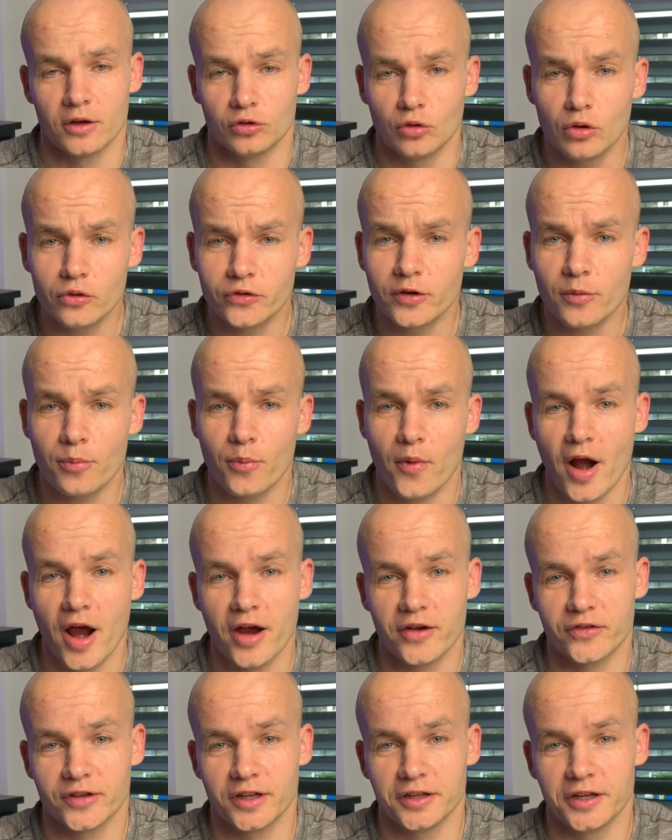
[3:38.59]
No
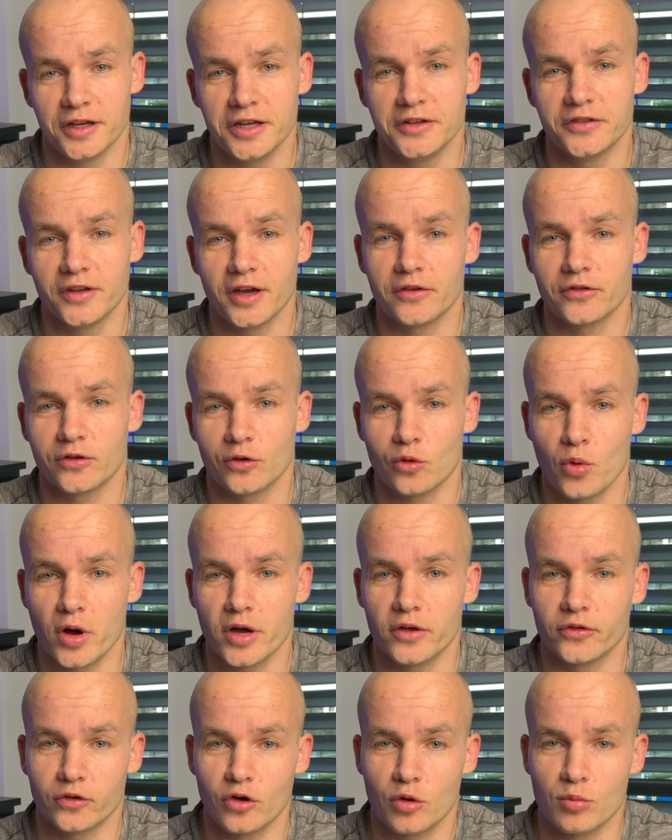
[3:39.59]
surprise that he takes
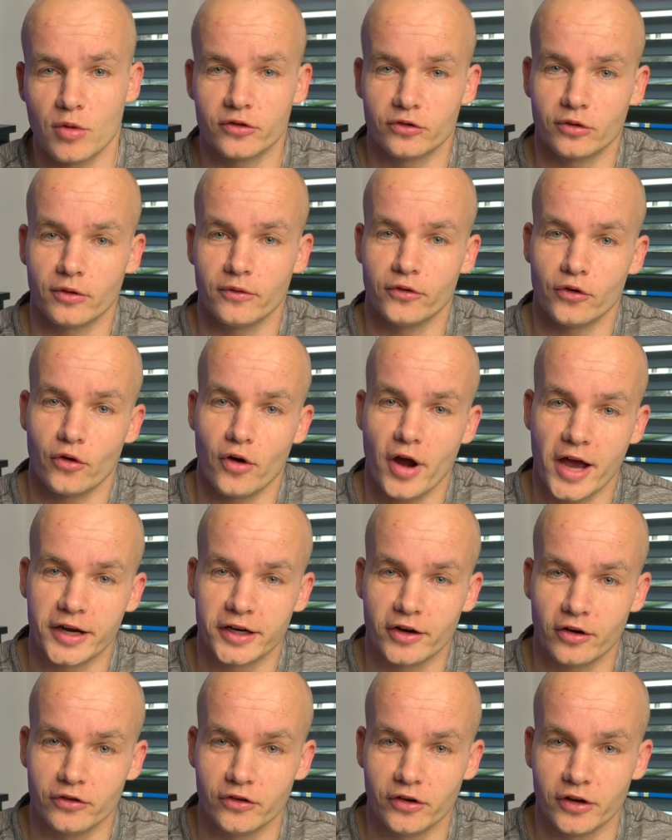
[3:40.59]
away so much of your
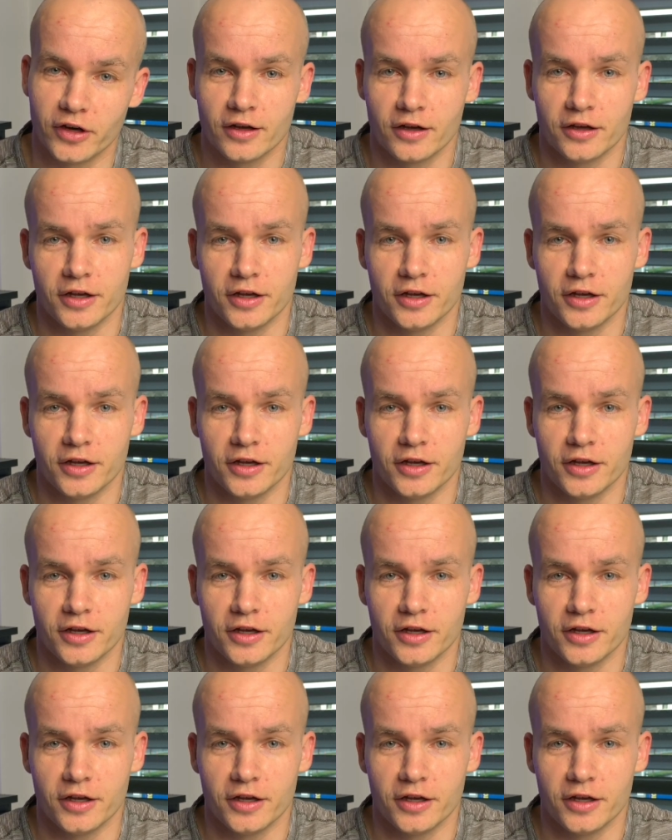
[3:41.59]
energy.